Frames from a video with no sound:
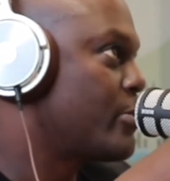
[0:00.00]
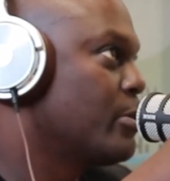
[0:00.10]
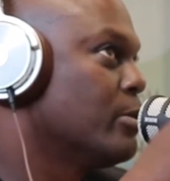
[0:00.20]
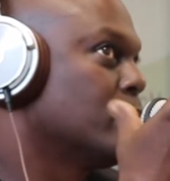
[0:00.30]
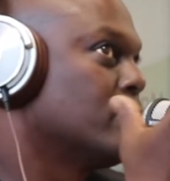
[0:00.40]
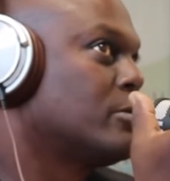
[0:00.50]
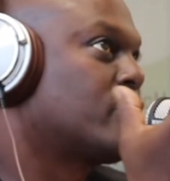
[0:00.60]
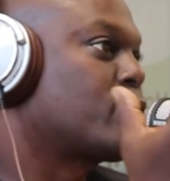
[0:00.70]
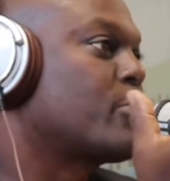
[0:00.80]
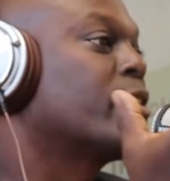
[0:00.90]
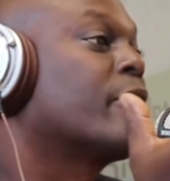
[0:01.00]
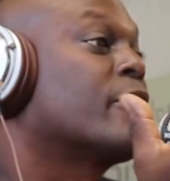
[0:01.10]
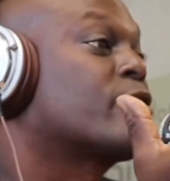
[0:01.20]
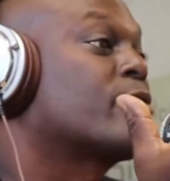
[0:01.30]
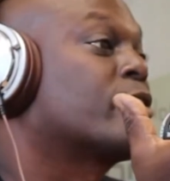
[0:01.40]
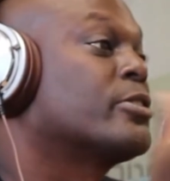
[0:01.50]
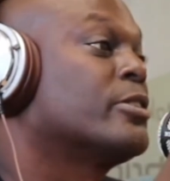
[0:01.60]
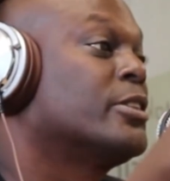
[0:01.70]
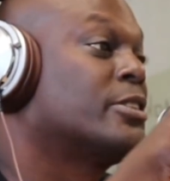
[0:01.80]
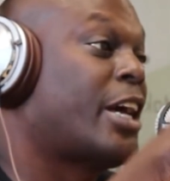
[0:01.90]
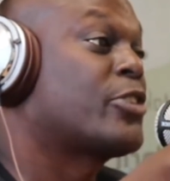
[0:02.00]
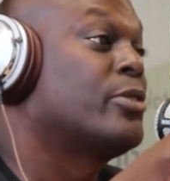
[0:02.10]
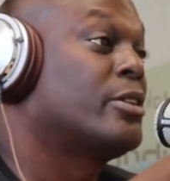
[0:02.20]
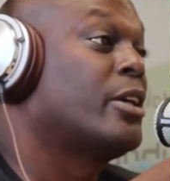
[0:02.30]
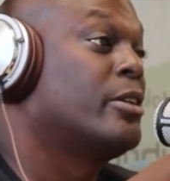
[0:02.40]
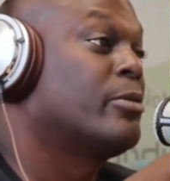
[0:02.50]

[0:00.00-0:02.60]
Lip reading: the actual strength of the structure is actually in the